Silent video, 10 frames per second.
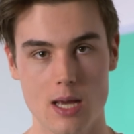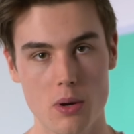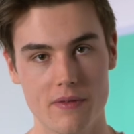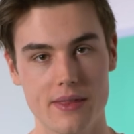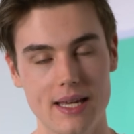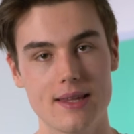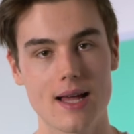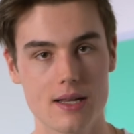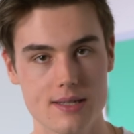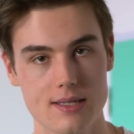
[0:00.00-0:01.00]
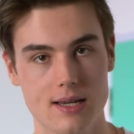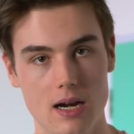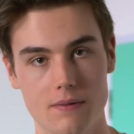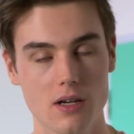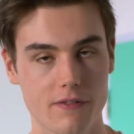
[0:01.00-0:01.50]
However, the analysis is
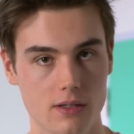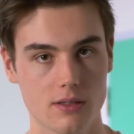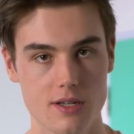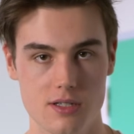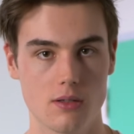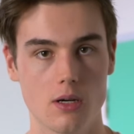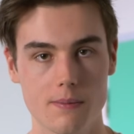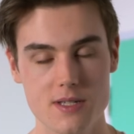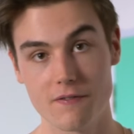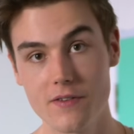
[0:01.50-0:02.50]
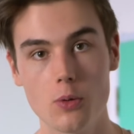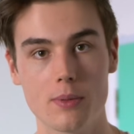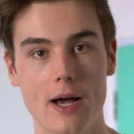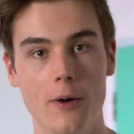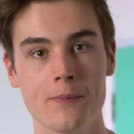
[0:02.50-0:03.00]
kind of different because it's a film
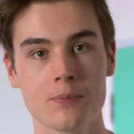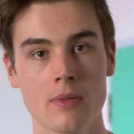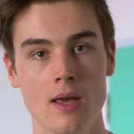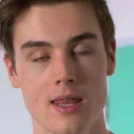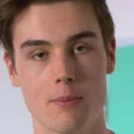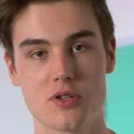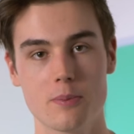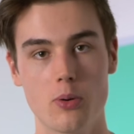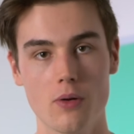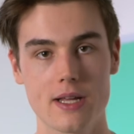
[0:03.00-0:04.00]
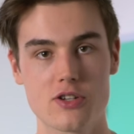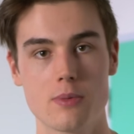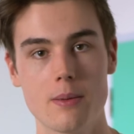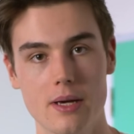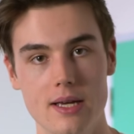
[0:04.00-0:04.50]
now. The most important thing to
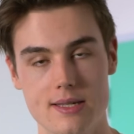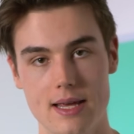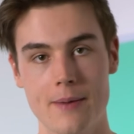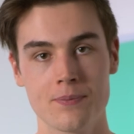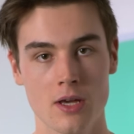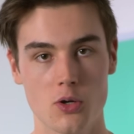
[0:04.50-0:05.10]
remember is that